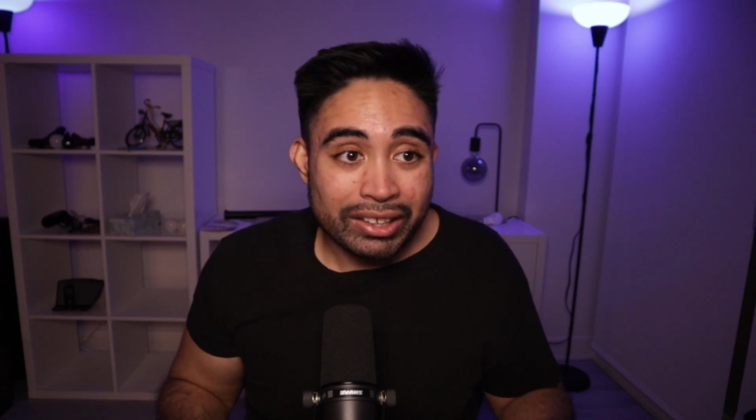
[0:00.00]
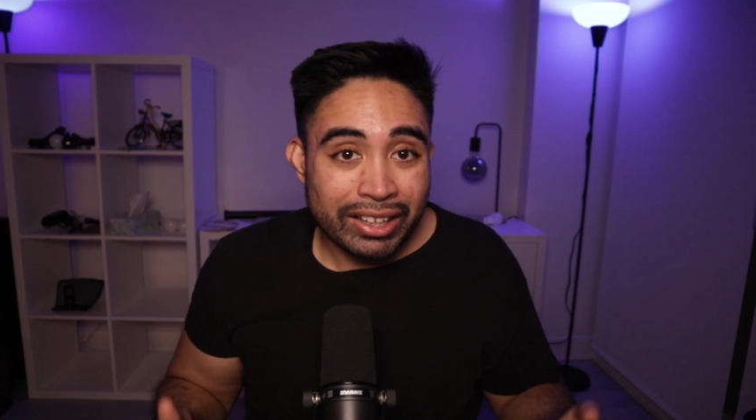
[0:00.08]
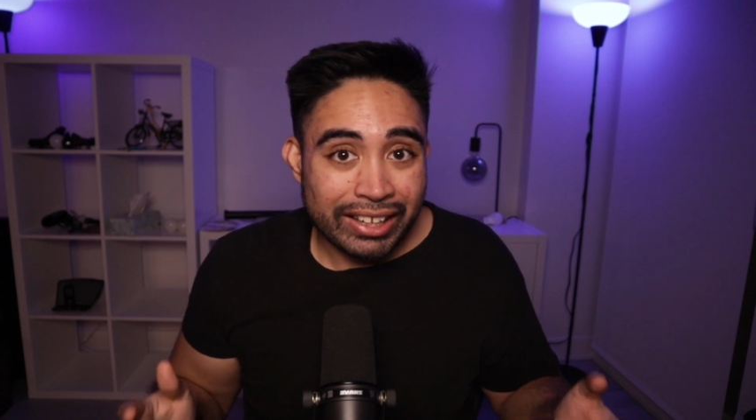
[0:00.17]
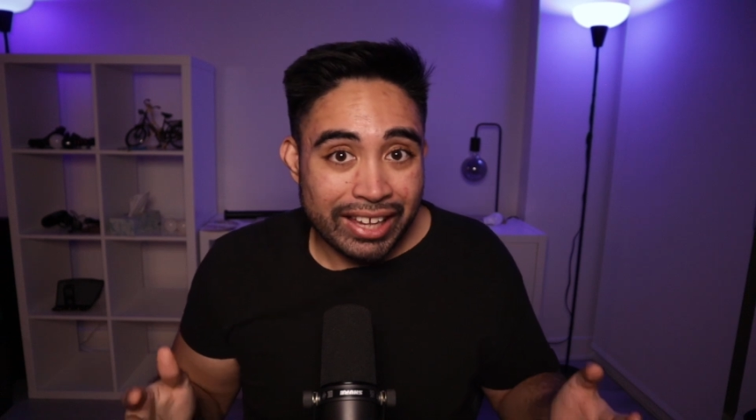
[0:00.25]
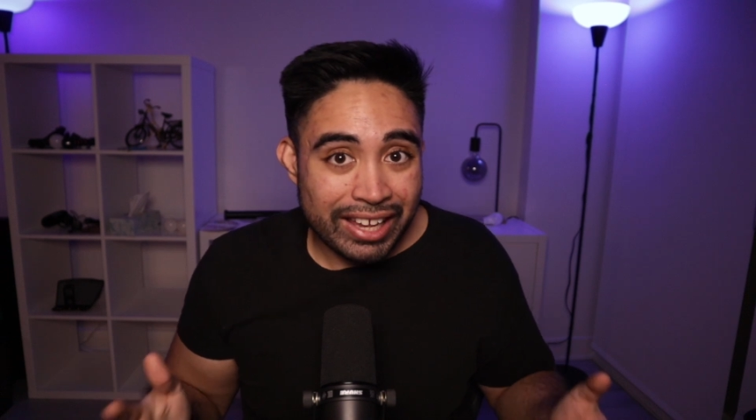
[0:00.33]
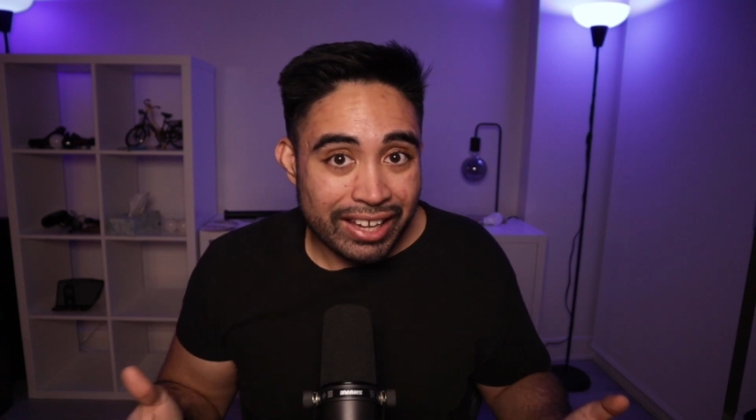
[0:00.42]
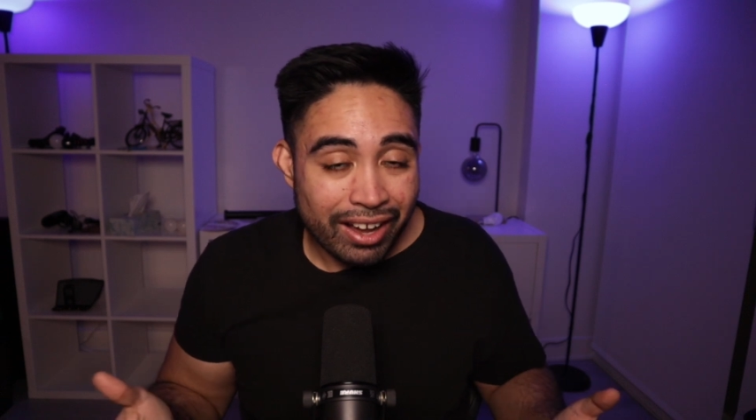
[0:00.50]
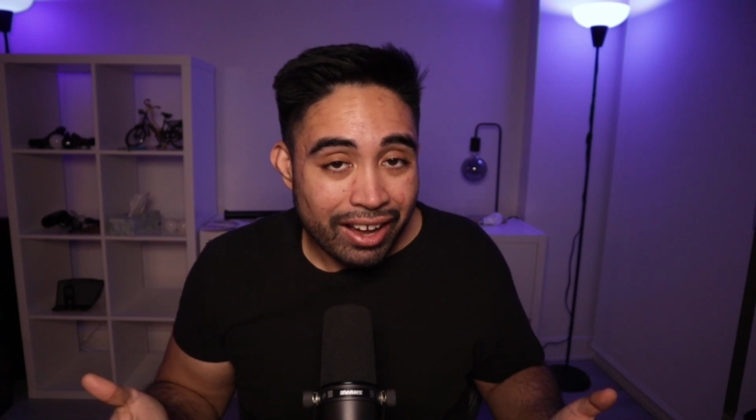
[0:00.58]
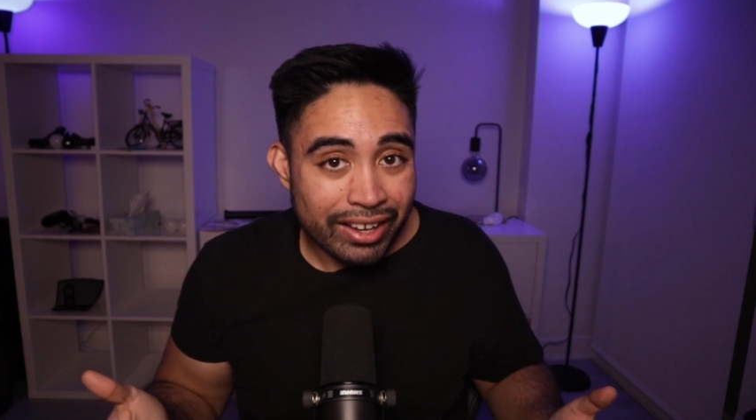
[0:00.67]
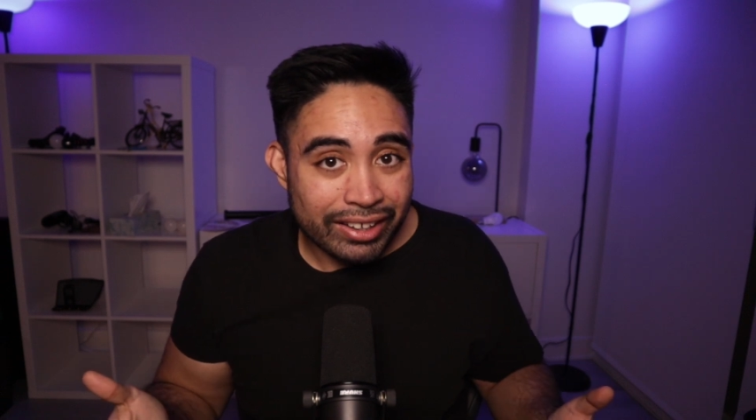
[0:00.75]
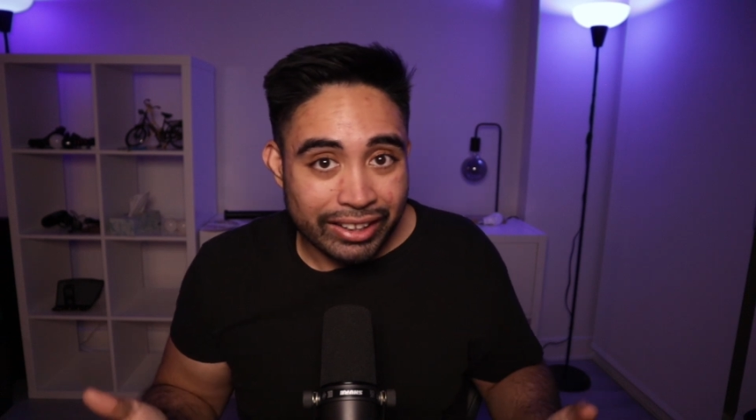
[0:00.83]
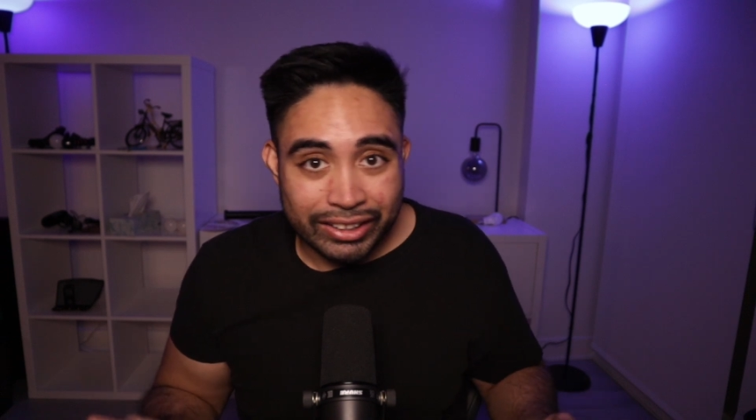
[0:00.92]
like
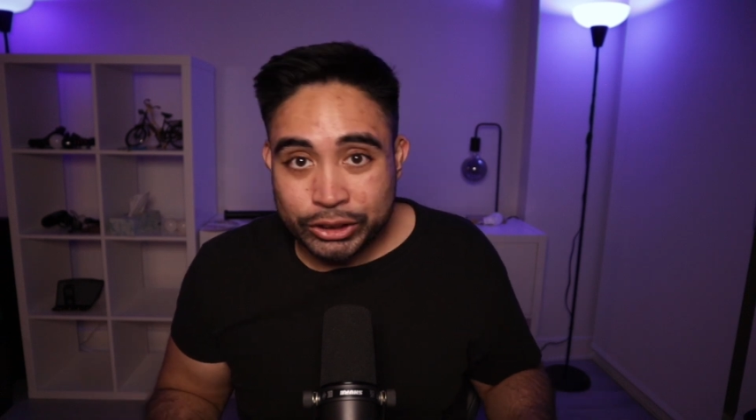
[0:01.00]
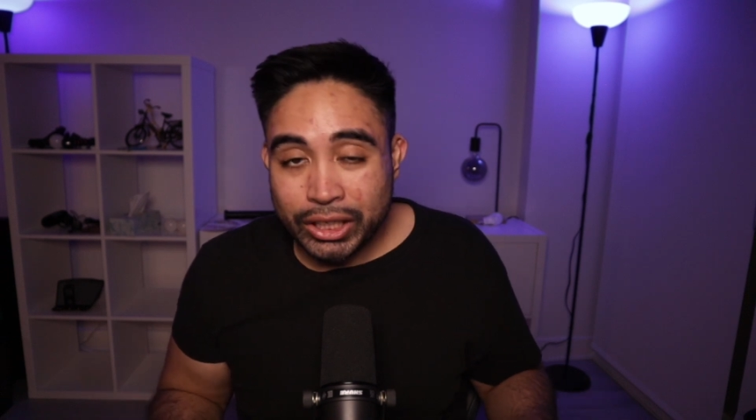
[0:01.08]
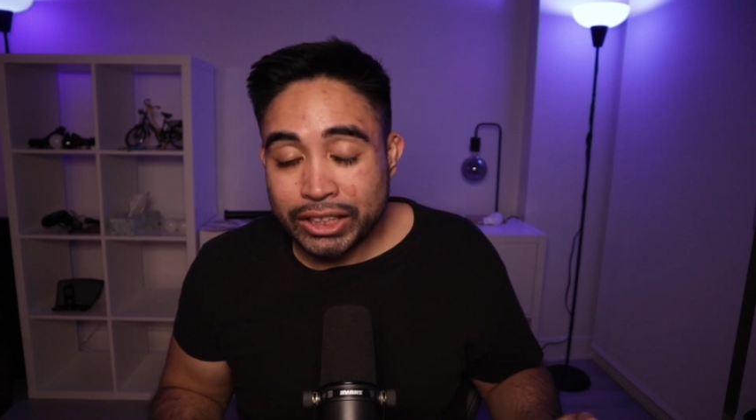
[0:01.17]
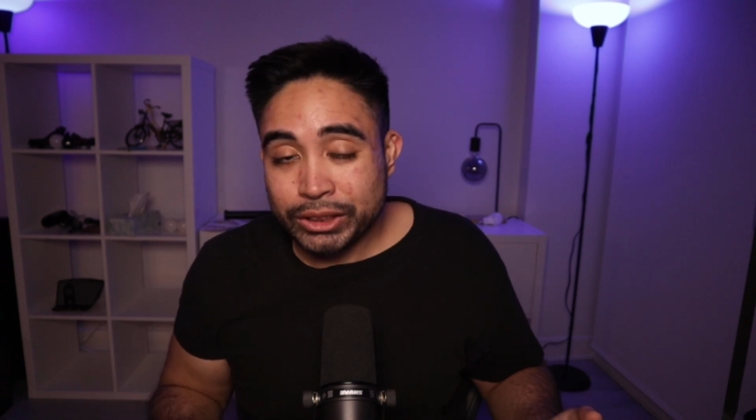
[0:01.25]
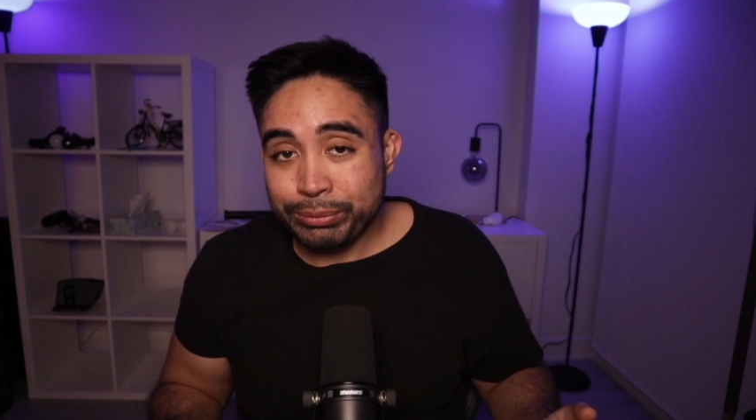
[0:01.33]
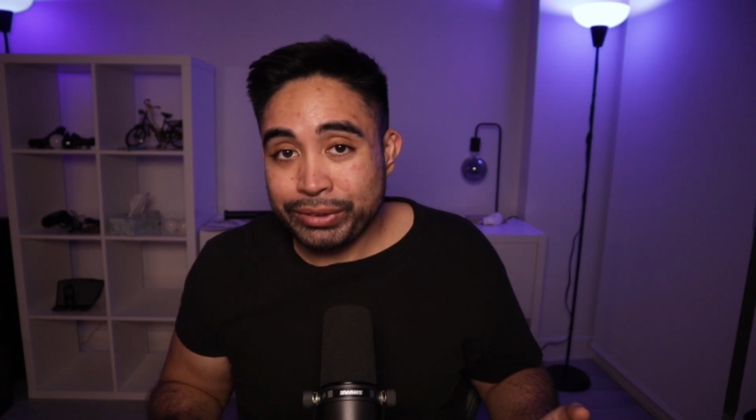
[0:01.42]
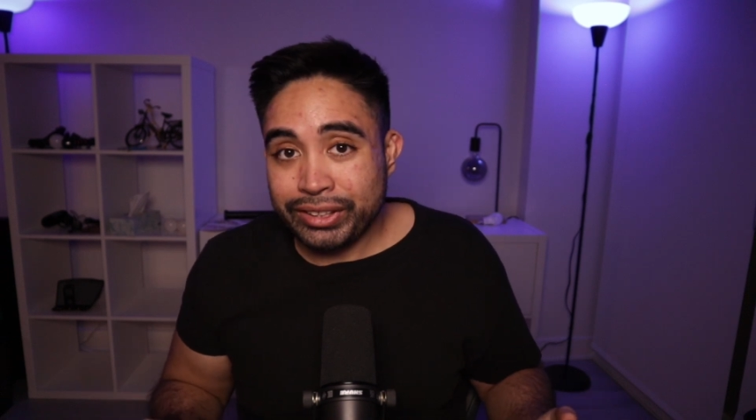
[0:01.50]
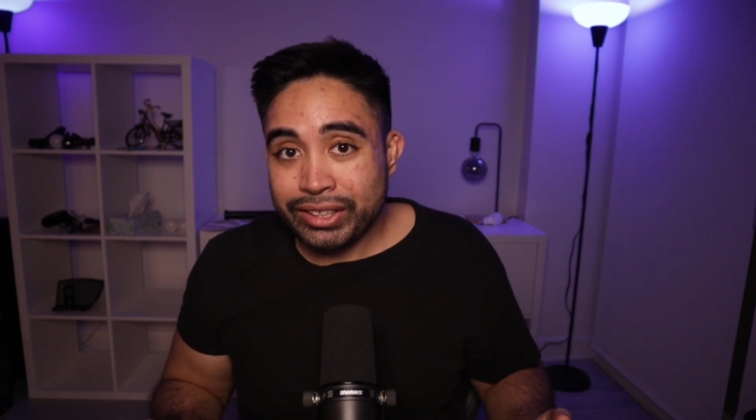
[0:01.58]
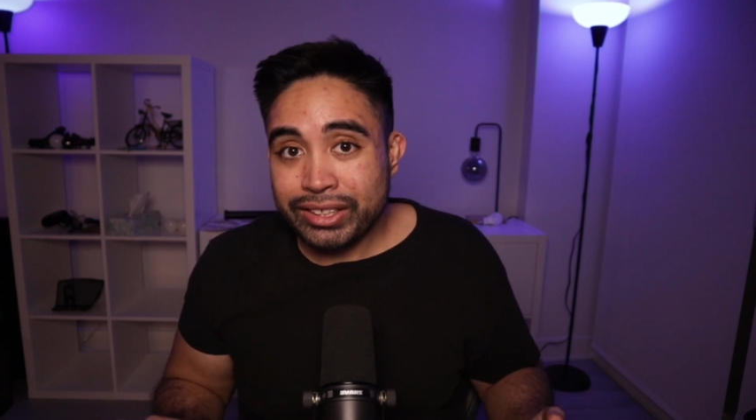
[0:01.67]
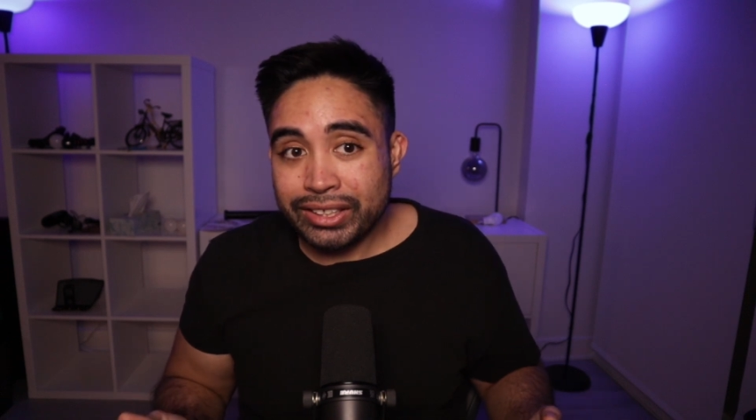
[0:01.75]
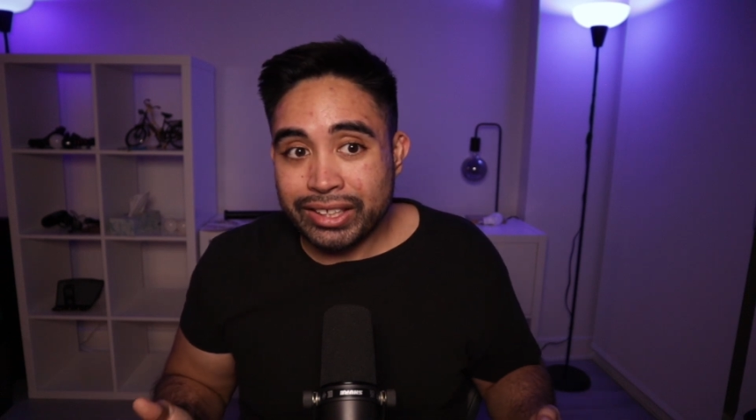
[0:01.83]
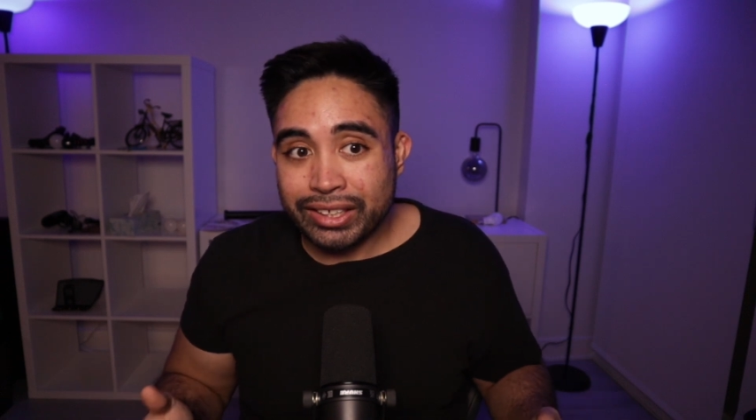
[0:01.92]
AI, like
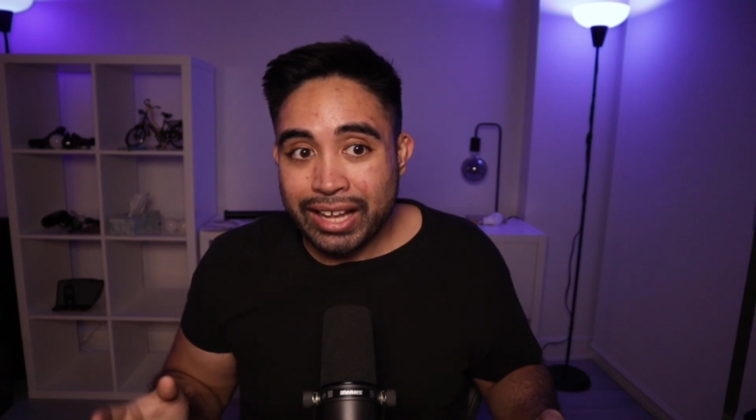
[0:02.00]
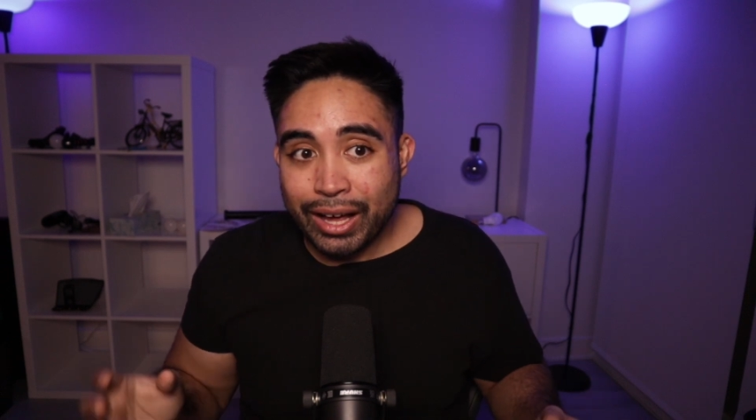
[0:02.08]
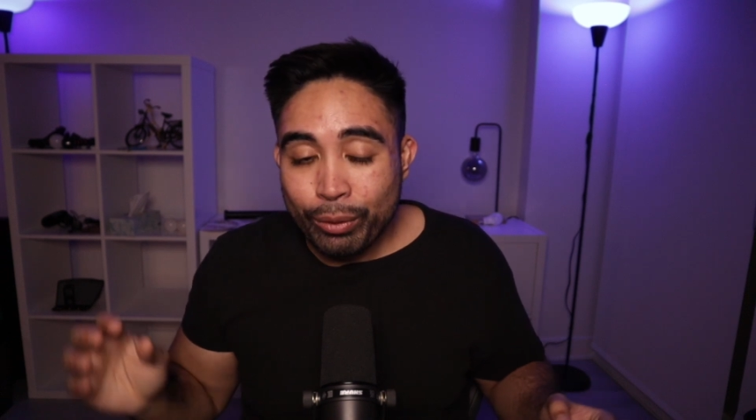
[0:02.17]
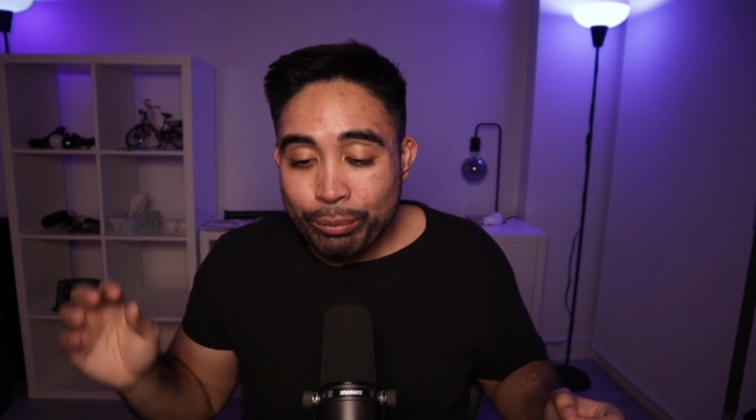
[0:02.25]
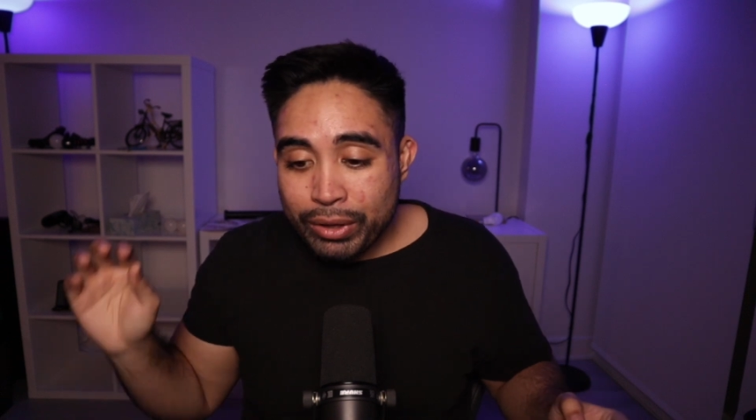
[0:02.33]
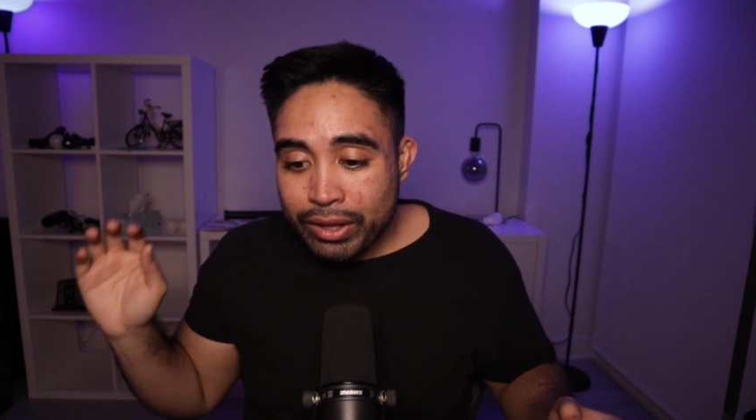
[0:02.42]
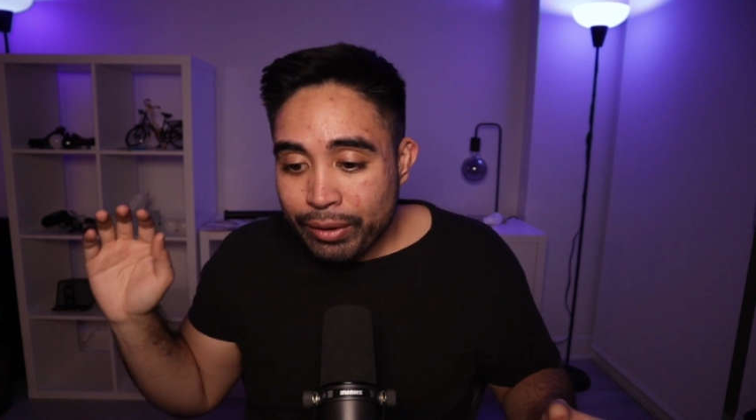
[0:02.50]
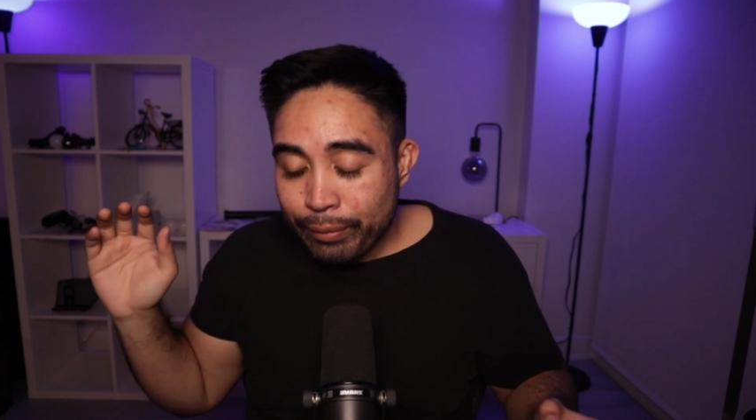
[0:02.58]
ChatGPT, can help